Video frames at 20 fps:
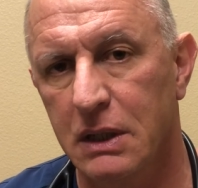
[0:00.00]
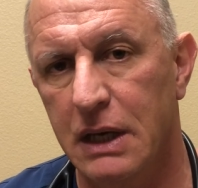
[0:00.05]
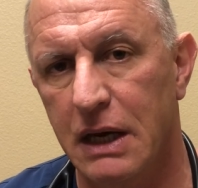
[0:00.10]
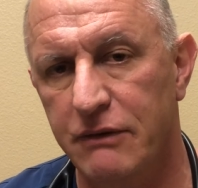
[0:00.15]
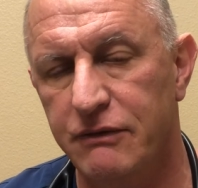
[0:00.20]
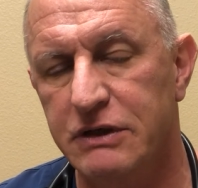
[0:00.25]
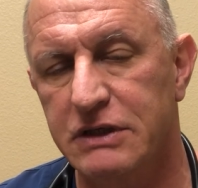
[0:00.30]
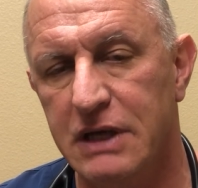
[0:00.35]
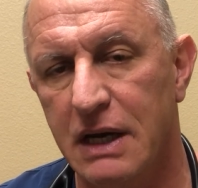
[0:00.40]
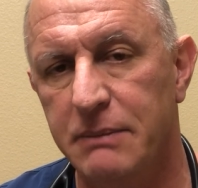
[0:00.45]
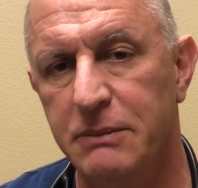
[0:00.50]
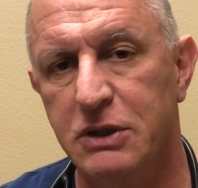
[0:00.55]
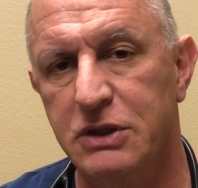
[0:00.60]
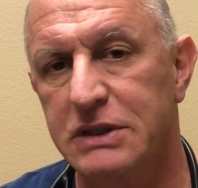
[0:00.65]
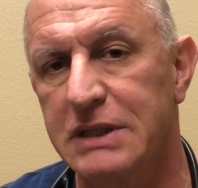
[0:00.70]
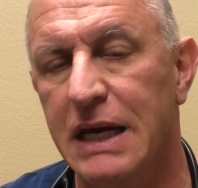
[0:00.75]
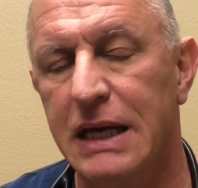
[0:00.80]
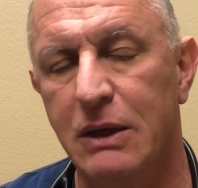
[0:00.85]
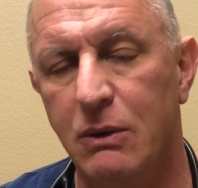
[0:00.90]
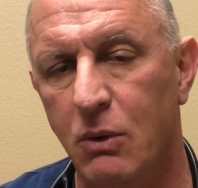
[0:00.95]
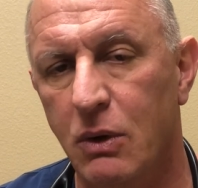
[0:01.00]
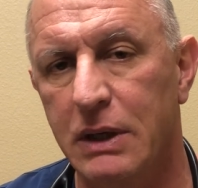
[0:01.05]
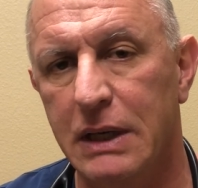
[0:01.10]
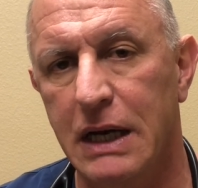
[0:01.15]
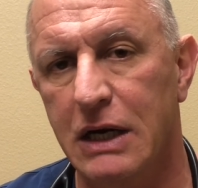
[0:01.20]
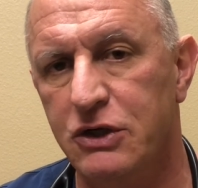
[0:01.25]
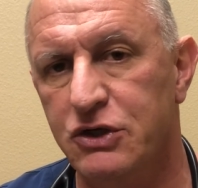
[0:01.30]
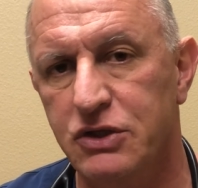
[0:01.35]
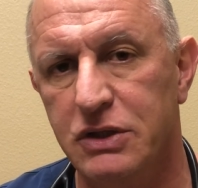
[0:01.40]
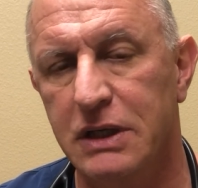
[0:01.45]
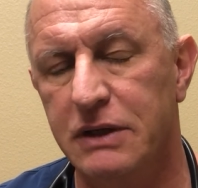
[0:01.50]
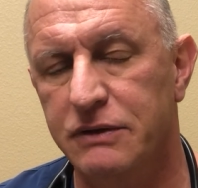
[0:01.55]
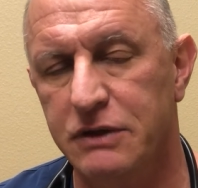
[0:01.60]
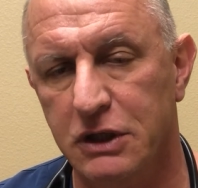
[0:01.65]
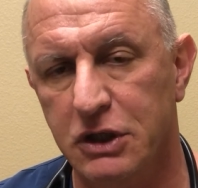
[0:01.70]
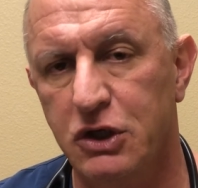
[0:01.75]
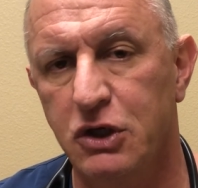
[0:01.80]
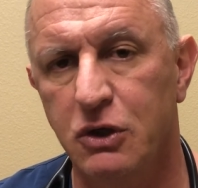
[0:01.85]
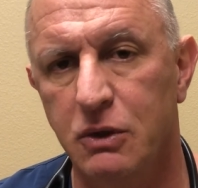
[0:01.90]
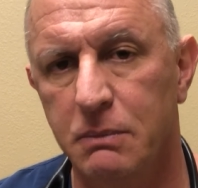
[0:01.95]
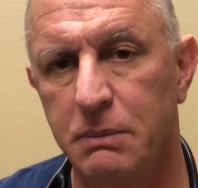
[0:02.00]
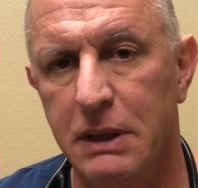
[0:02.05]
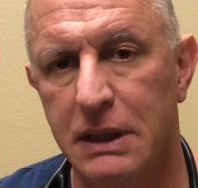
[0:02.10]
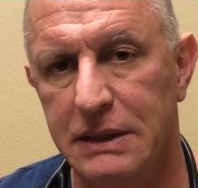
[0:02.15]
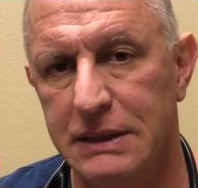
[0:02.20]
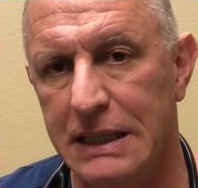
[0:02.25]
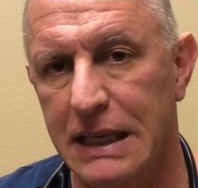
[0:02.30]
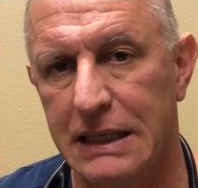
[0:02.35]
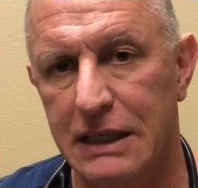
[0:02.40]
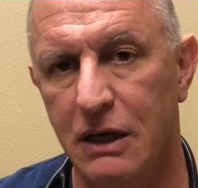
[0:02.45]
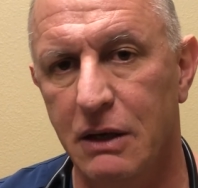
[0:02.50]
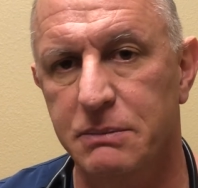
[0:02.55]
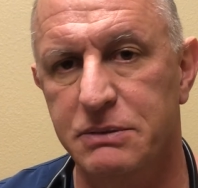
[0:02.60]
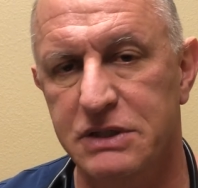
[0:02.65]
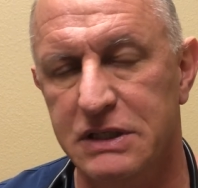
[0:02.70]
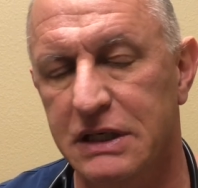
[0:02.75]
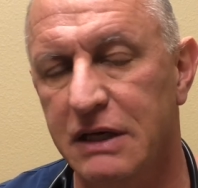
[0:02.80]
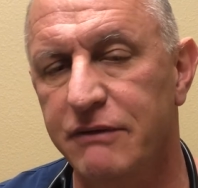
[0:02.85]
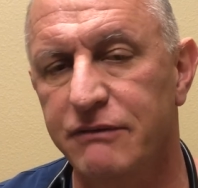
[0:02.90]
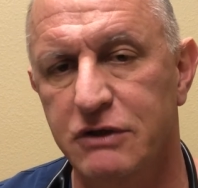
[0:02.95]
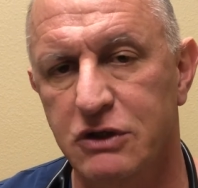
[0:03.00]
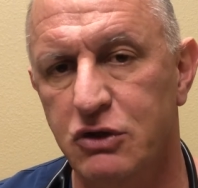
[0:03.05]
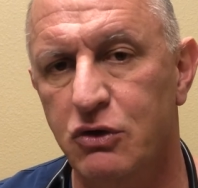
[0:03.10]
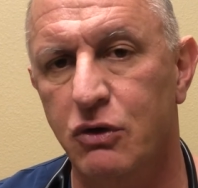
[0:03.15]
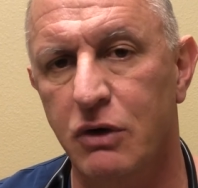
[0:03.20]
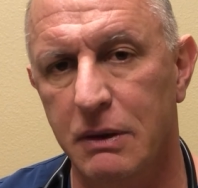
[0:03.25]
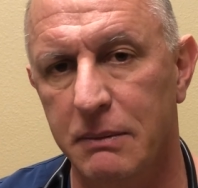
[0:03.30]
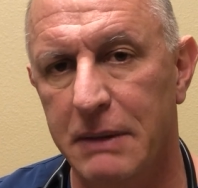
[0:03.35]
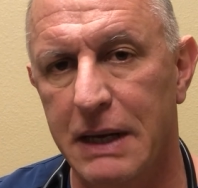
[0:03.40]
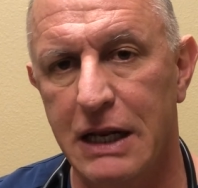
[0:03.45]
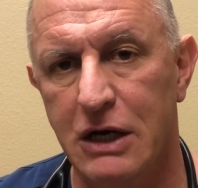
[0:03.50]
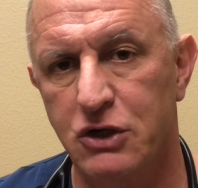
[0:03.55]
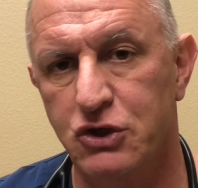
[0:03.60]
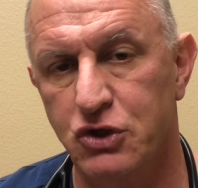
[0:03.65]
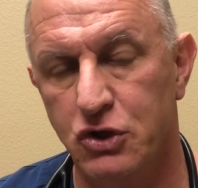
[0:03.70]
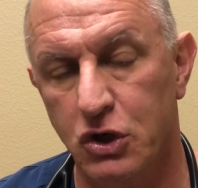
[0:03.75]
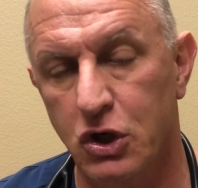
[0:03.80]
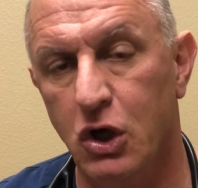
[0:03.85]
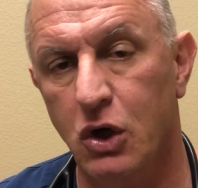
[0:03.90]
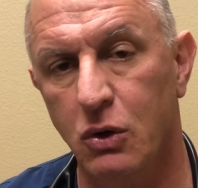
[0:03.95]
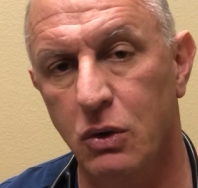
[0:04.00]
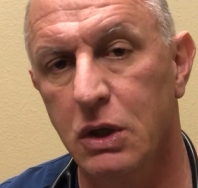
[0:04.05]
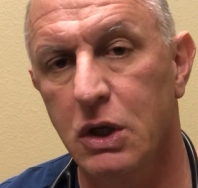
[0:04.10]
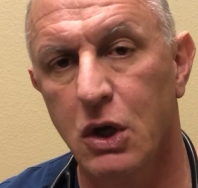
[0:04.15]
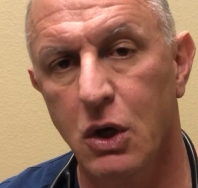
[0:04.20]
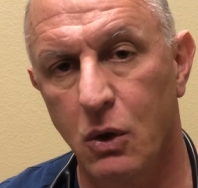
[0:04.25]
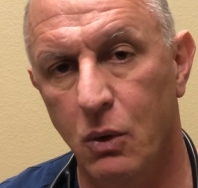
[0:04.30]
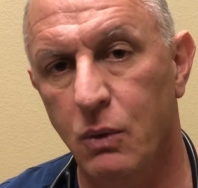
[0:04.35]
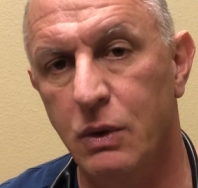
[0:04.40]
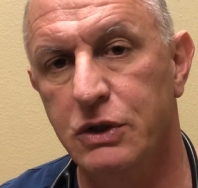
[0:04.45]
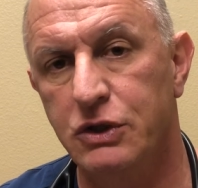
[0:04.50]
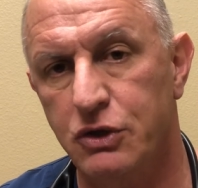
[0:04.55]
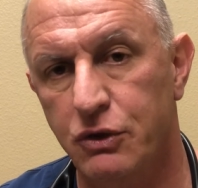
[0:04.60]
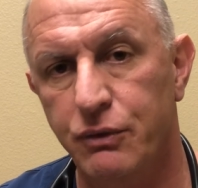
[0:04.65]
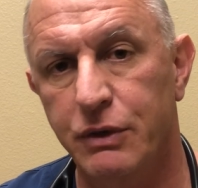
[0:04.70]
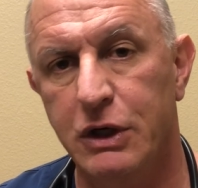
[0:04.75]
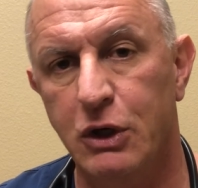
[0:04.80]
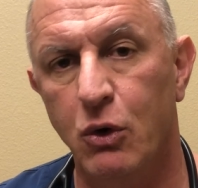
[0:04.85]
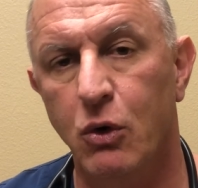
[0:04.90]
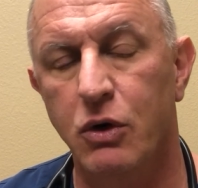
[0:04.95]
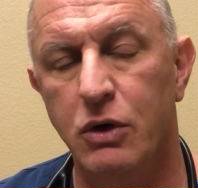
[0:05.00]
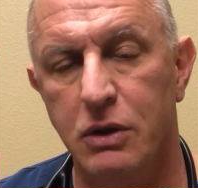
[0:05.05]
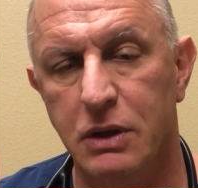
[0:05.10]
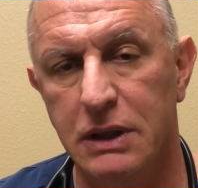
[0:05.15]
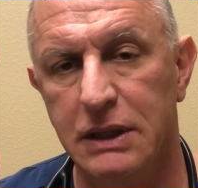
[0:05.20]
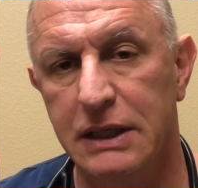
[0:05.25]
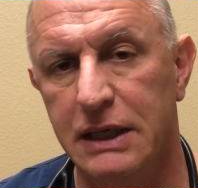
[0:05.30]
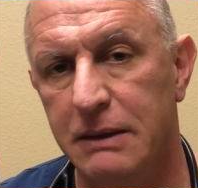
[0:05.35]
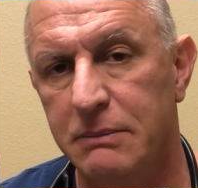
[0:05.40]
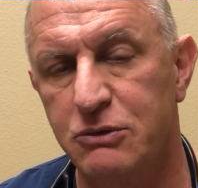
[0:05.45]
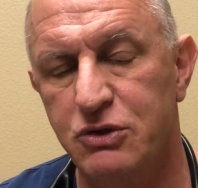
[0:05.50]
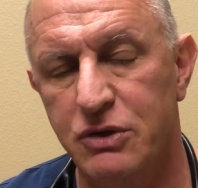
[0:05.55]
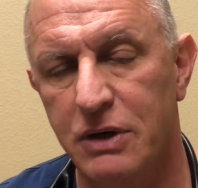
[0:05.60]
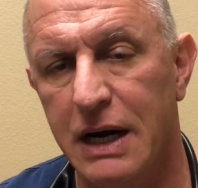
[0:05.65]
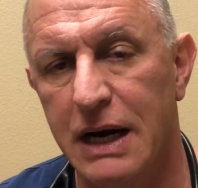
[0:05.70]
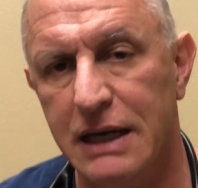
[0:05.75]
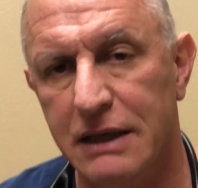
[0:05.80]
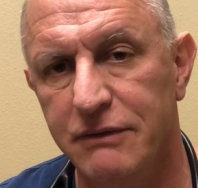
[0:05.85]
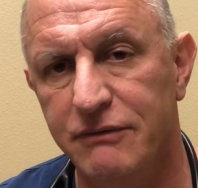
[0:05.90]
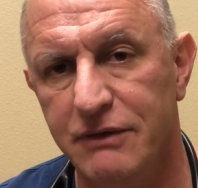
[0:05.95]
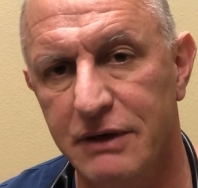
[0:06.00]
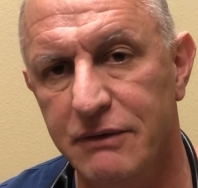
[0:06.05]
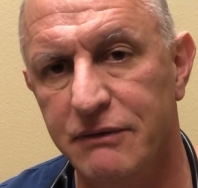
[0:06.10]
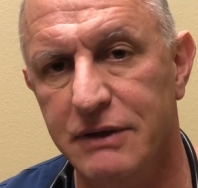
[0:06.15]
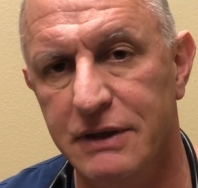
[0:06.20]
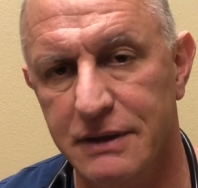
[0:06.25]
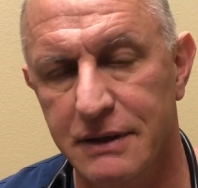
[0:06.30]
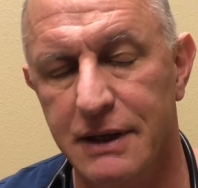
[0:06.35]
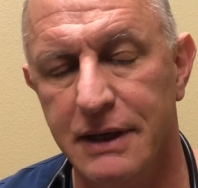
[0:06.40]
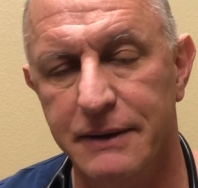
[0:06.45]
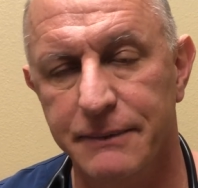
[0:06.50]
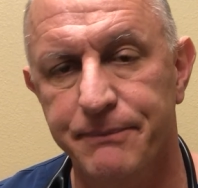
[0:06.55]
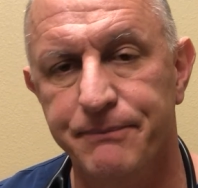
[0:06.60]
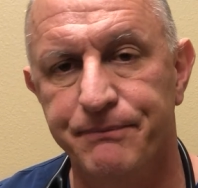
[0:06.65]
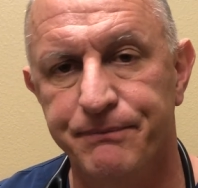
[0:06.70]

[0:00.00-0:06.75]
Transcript: every time you take one out, you hit the Q-Bud, and that helps the inventory manager know when to reorder and keep track of everything.